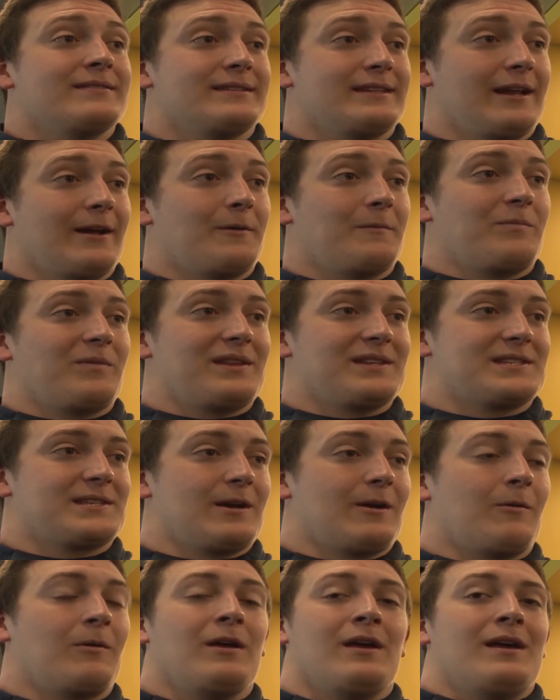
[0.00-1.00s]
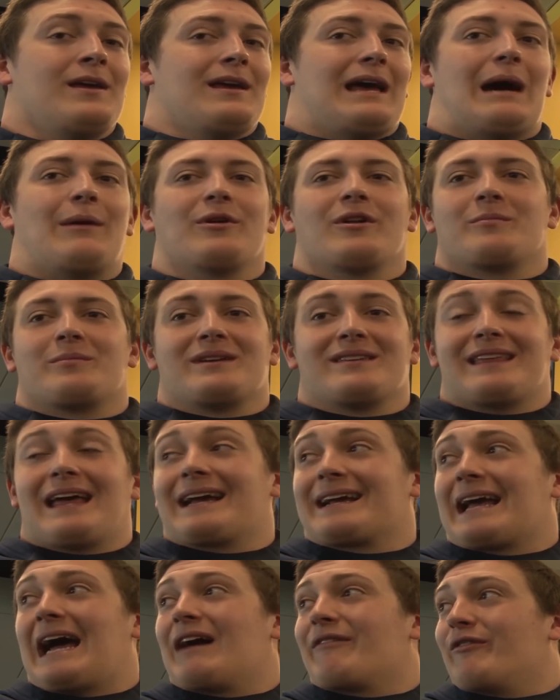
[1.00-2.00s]
You know, and so I want to be
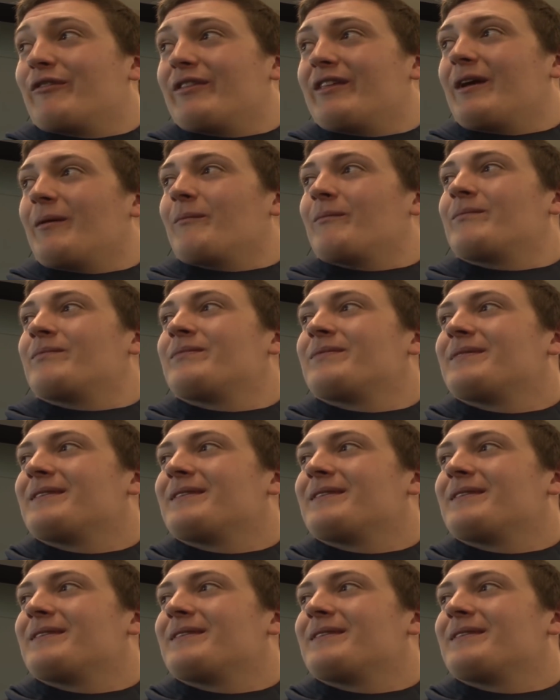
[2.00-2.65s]
that guy for them.